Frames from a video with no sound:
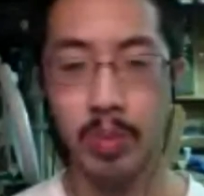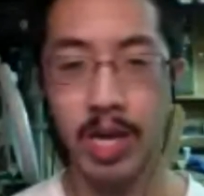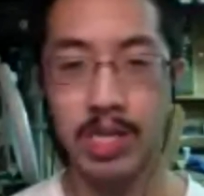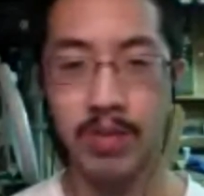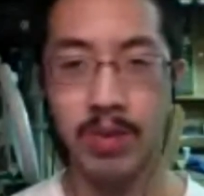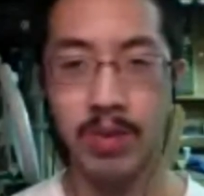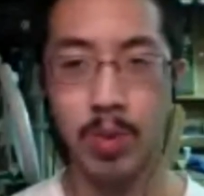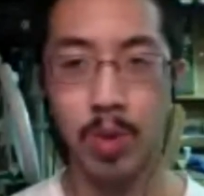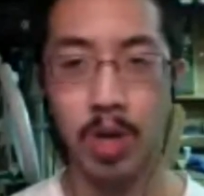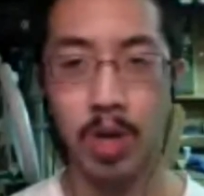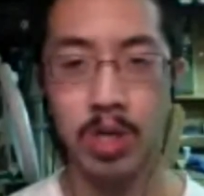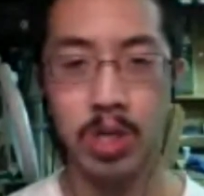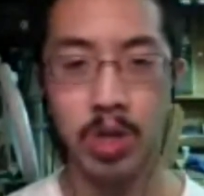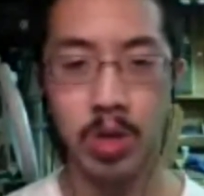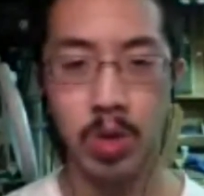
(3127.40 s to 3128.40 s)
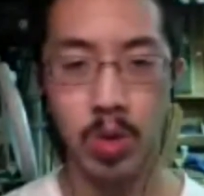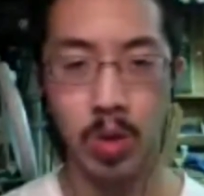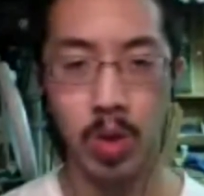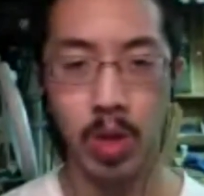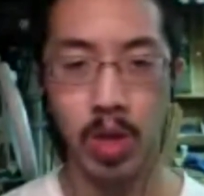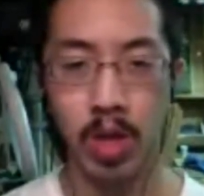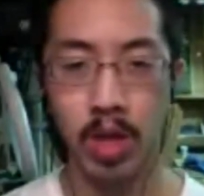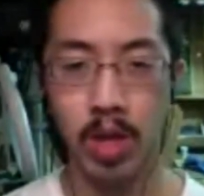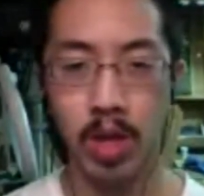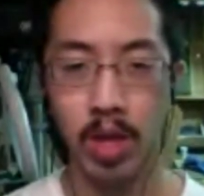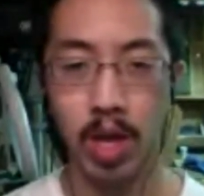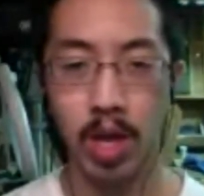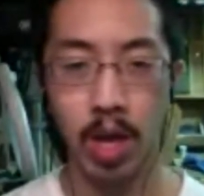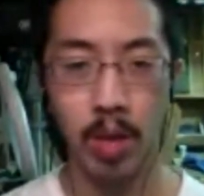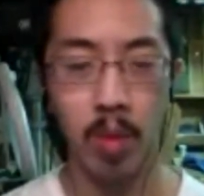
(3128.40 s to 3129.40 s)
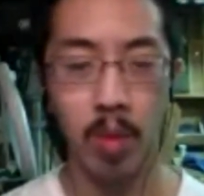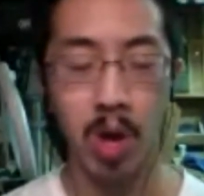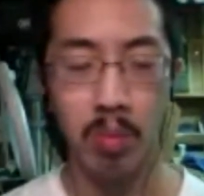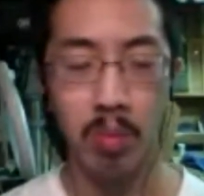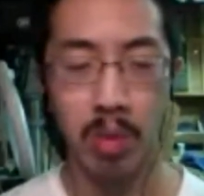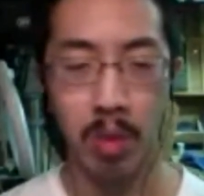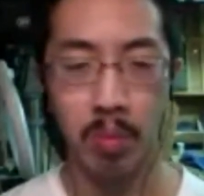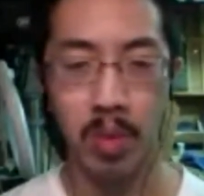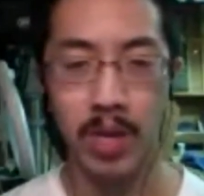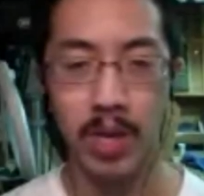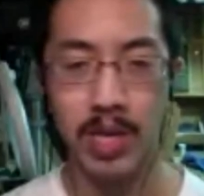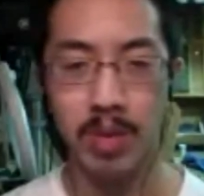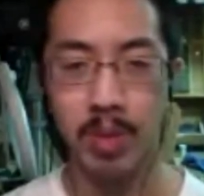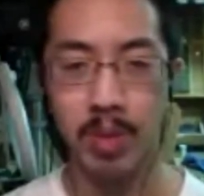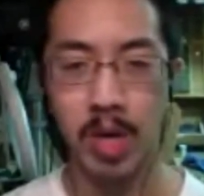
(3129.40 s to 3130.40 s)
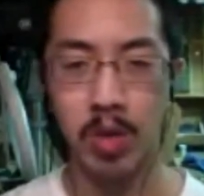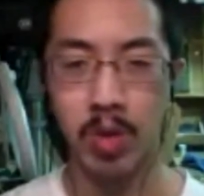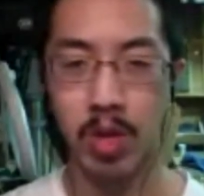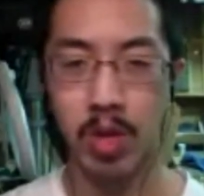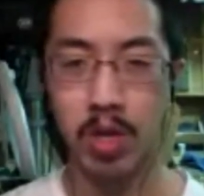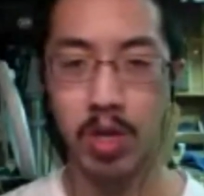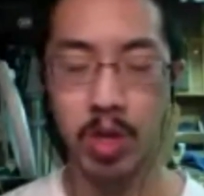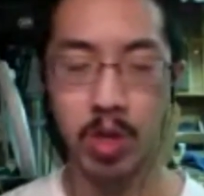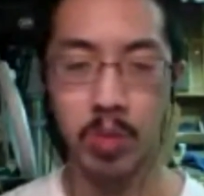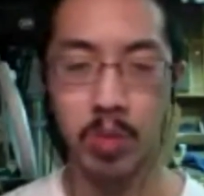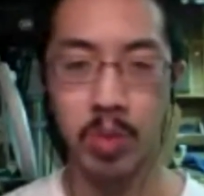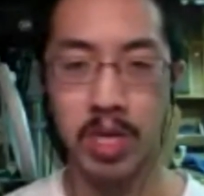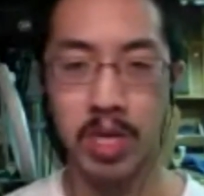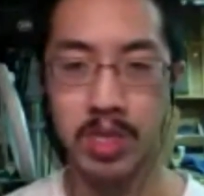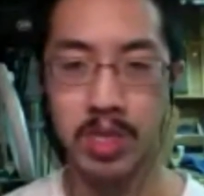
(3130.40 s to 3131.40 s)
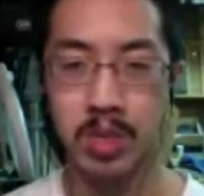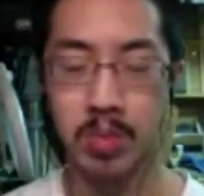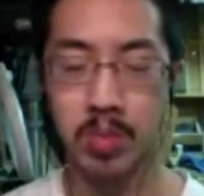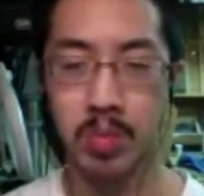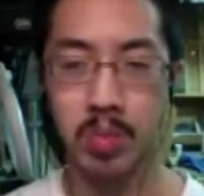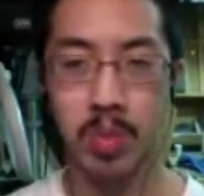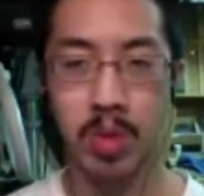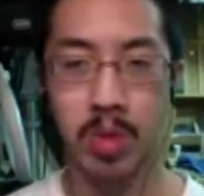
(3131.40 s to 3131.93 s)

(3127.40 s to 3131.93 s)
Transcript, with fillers: plies if you wanted to. Um, hot pipe bending might do it. You could bend some